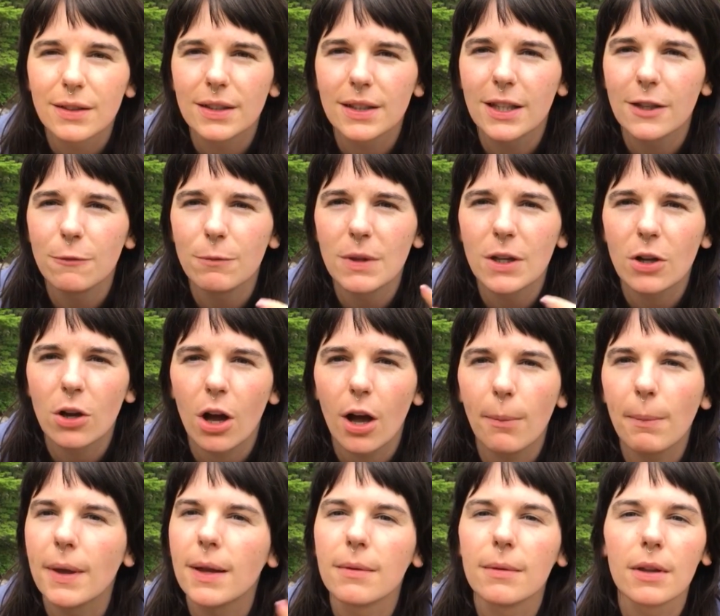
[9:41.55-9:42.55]
Give me a
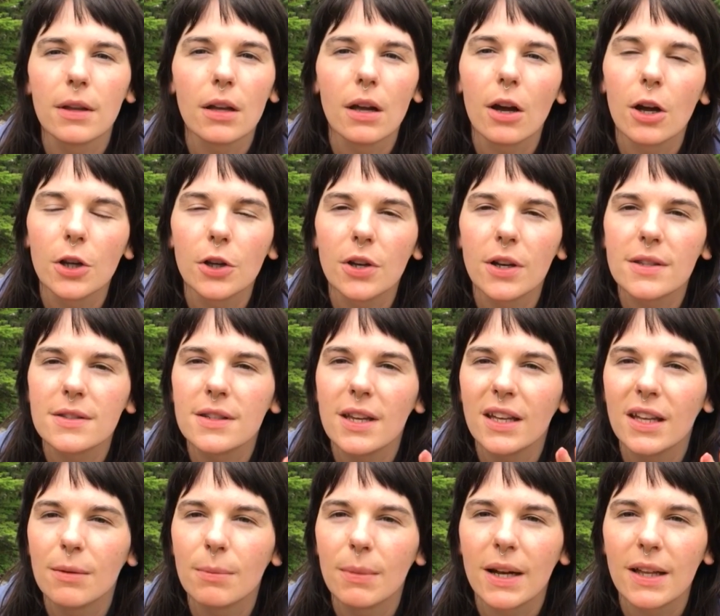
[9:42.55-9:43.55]
comment. Are you guys
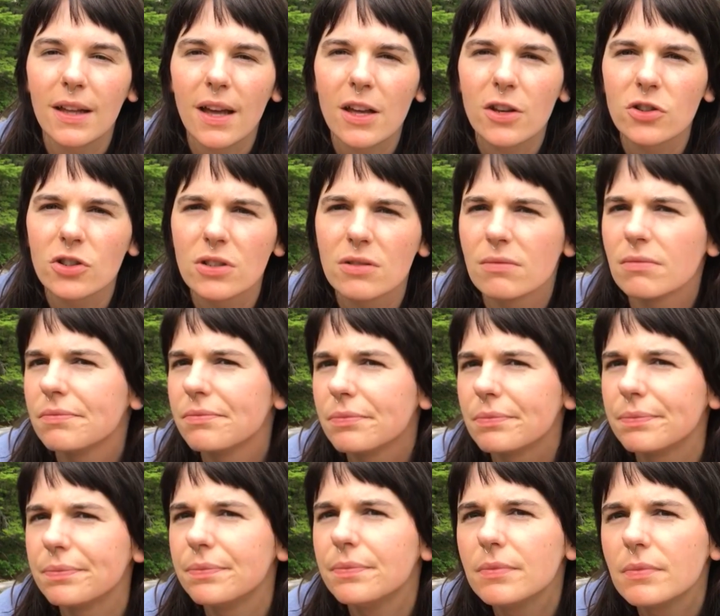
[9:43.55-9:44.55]
taking medication?
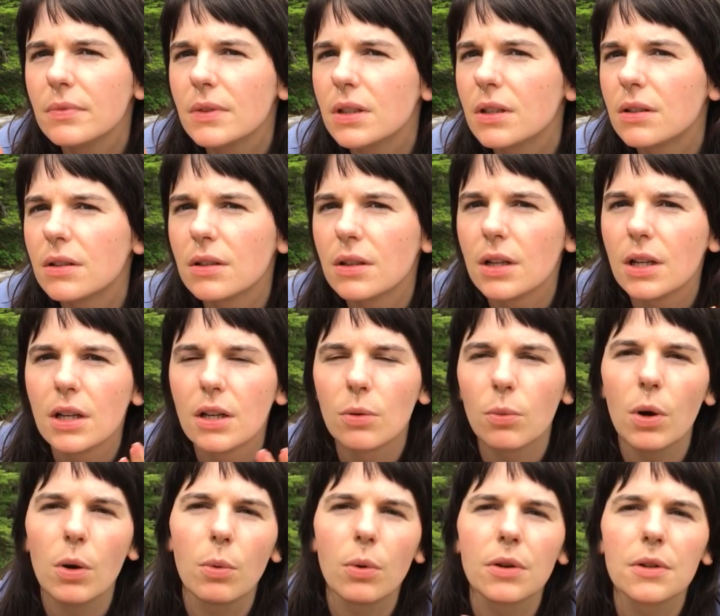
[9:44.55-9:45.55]

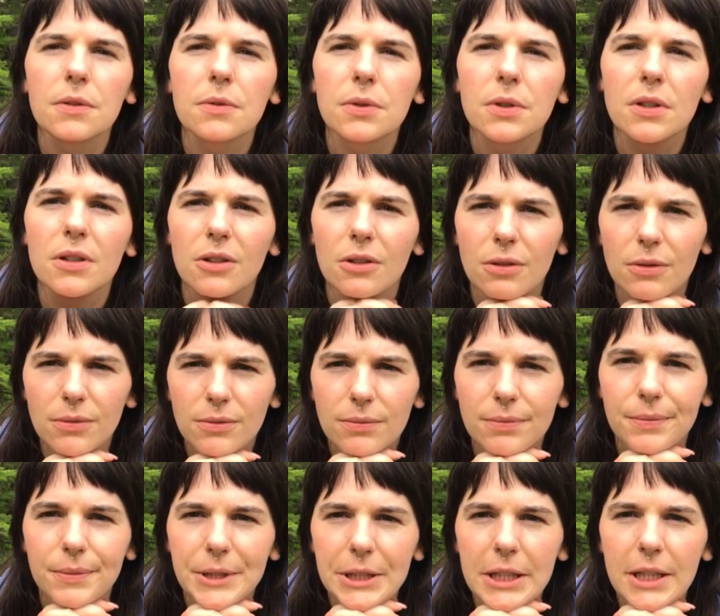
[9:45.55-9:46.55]
What works for you?
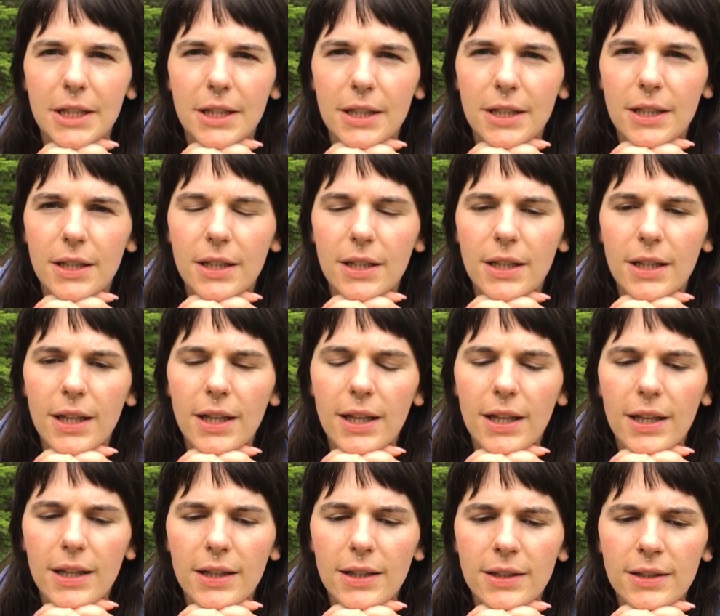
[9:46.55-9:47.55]

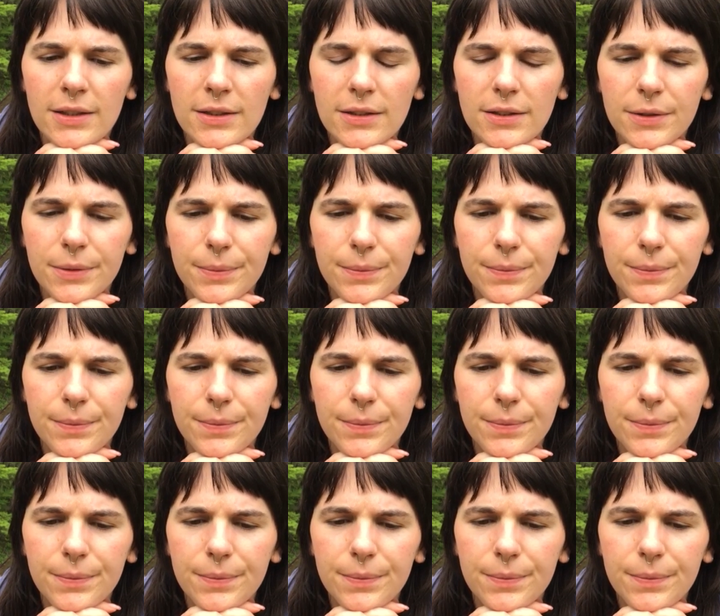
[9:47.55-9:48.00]
And